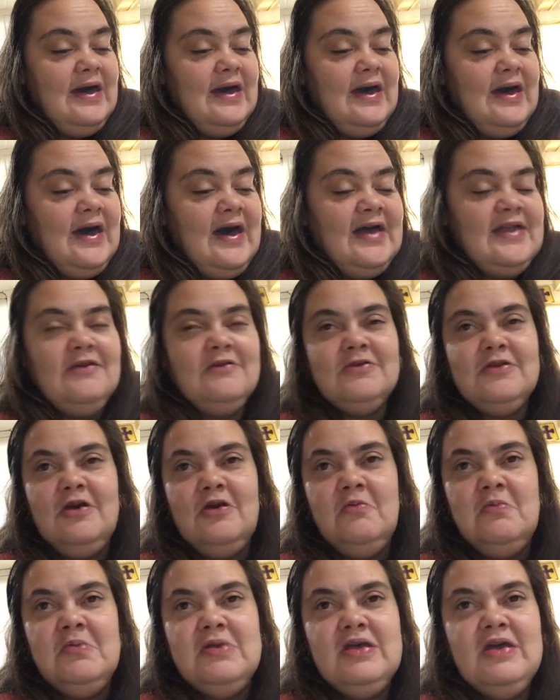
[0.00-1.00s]
I don't know,
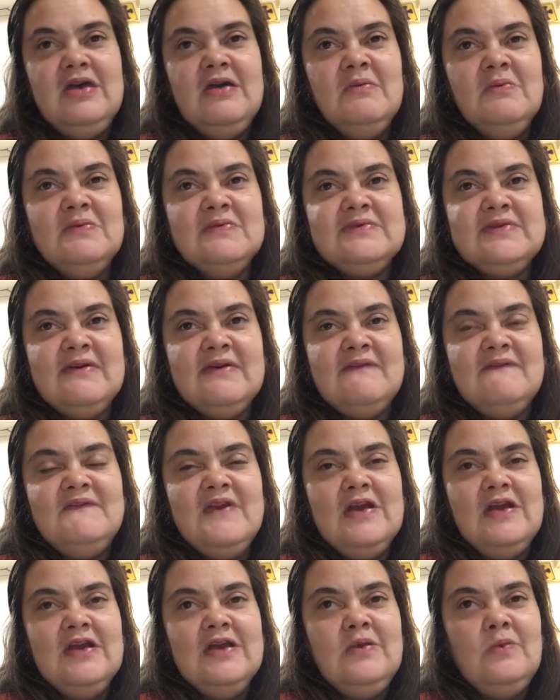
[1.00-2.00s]
but it was a
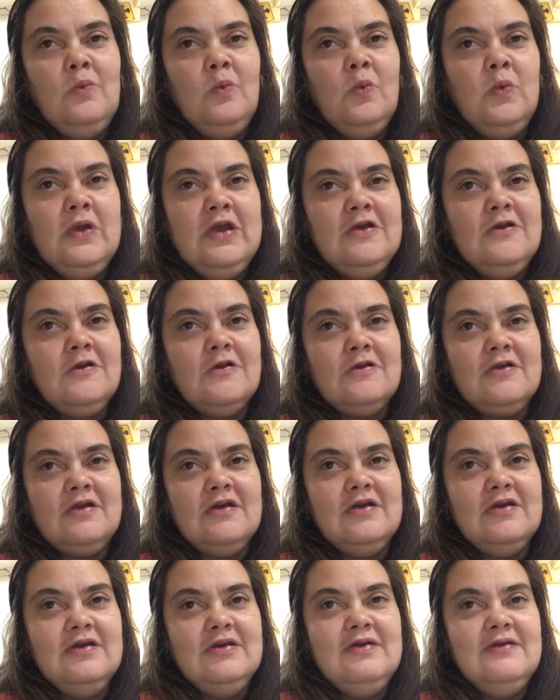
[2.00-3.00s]
very weird
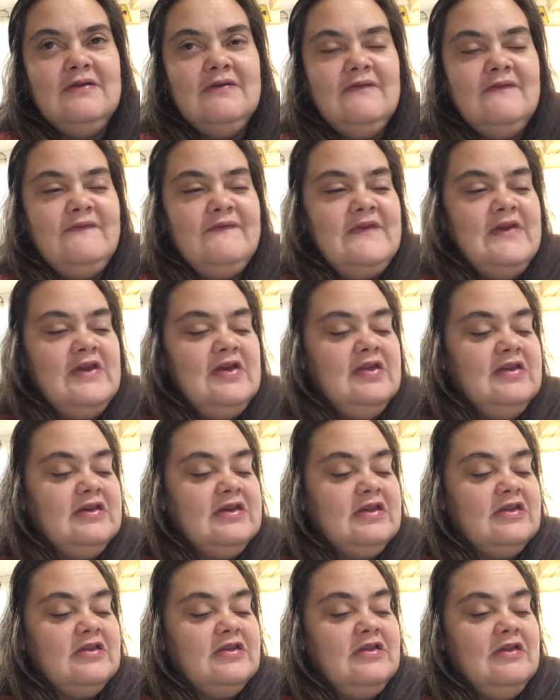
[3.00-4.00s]

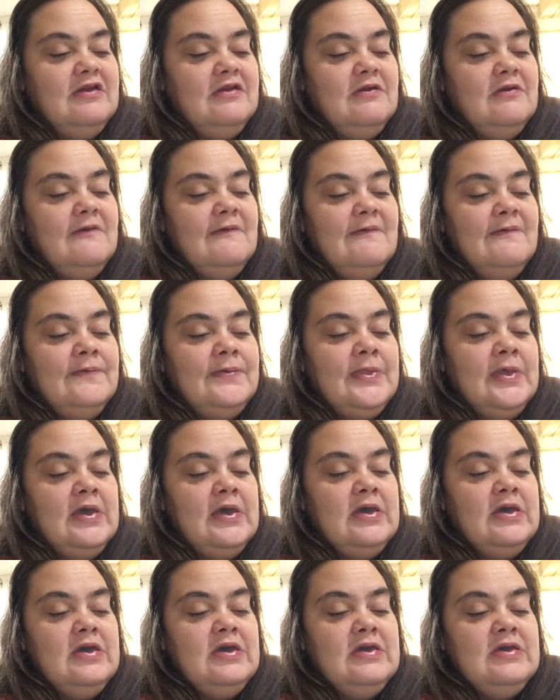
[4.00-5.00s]
feeling you
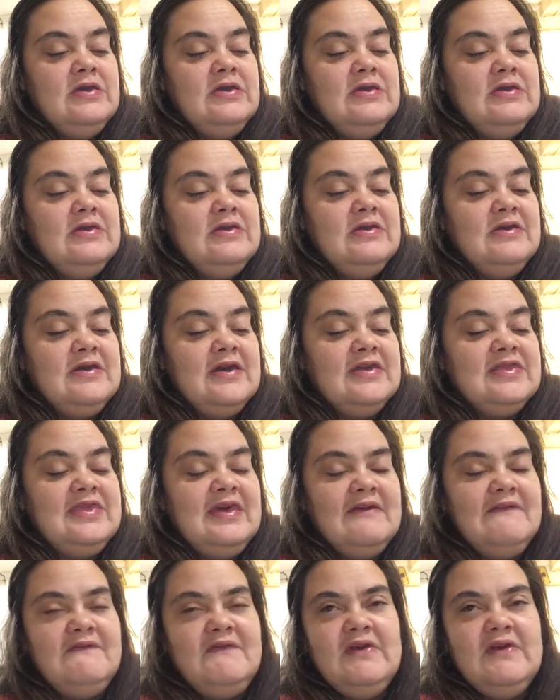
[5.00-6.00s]
get
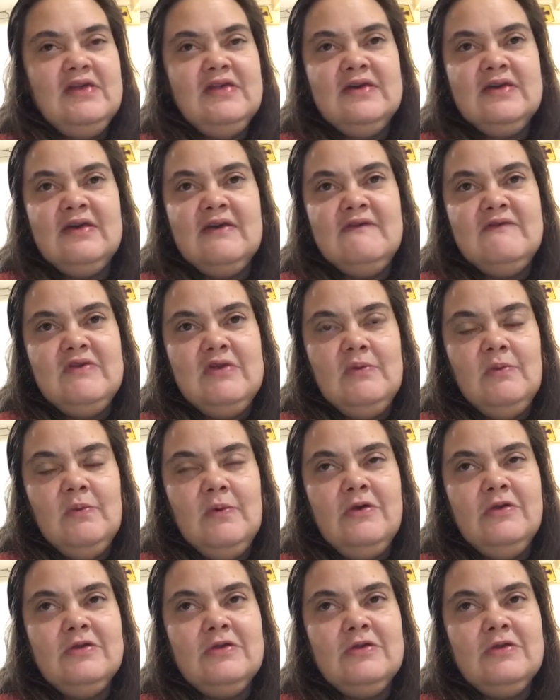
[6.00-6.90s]
that feeling of you want